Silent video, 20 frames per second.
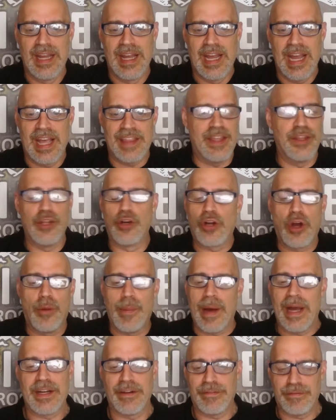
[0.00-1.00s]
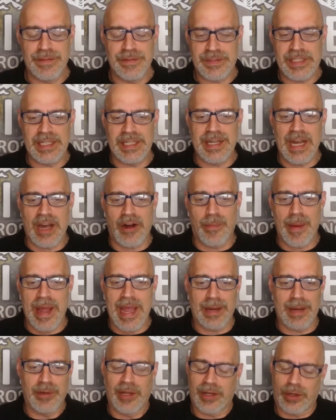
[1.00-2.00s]
and then they'll go buy your $15 bag
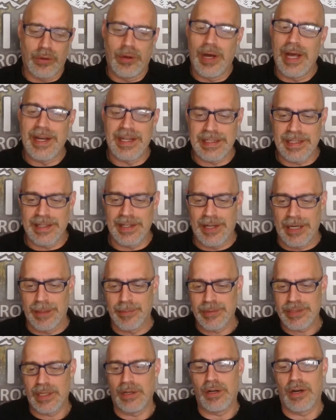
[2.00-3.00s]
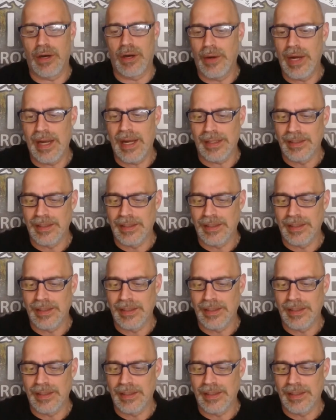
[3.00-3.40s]
and be like, oh, I didn't get 100% ROI.